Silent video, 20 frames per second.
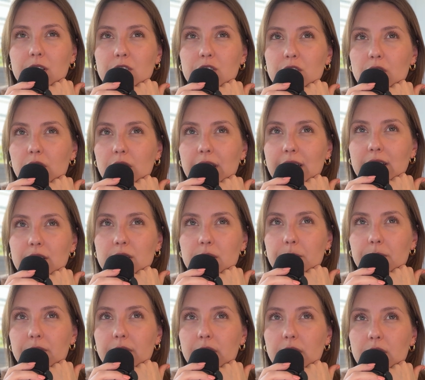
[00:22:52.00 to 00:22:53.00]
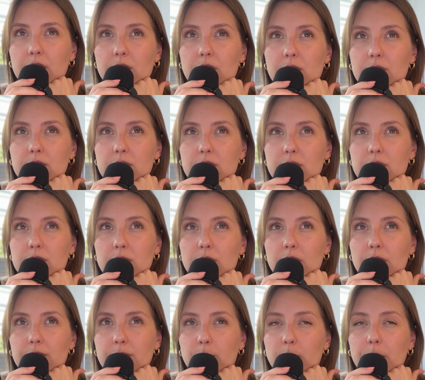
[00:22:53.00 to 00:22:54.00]
like some videos
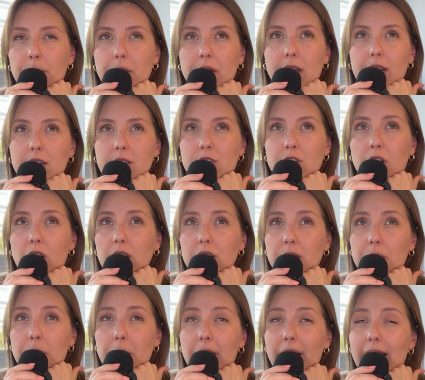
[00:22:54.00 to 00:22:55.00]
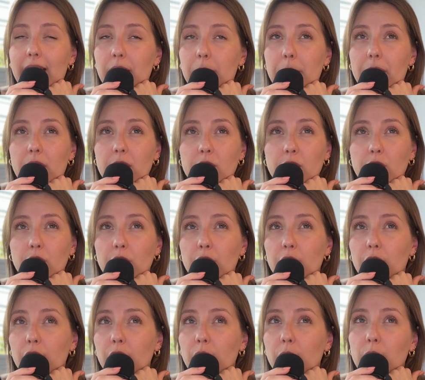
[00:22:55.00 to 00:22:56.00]
of women talking bad about
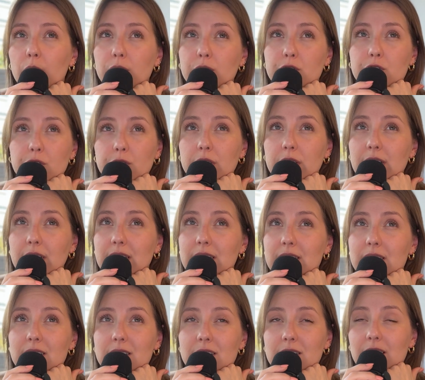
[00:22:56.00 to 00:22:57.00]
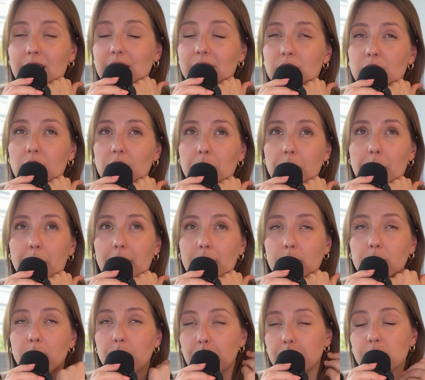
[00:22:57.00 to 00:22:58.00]
her, or journalists like talking about
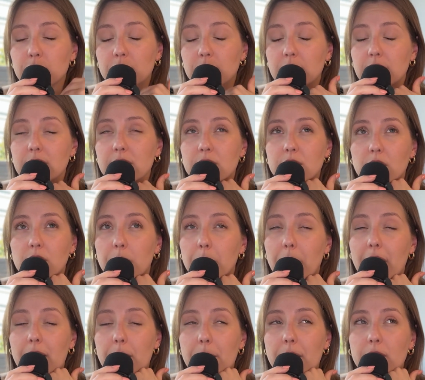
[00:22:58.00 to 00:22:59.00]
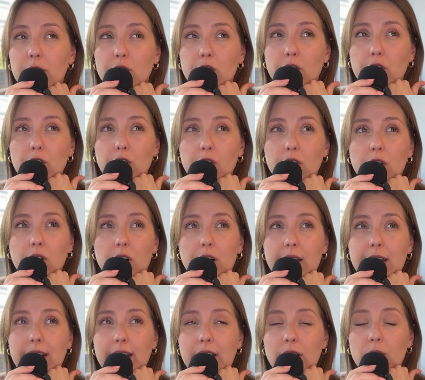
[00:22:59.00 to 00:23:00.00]
women journalists talking bad about her
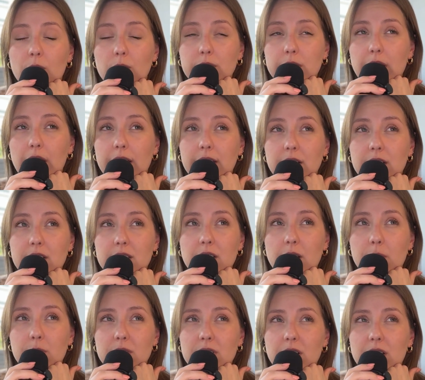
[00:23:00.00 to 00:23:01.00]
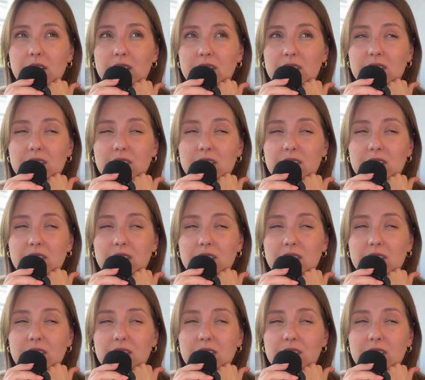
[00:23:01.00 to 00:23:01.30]
and all the others. I was like,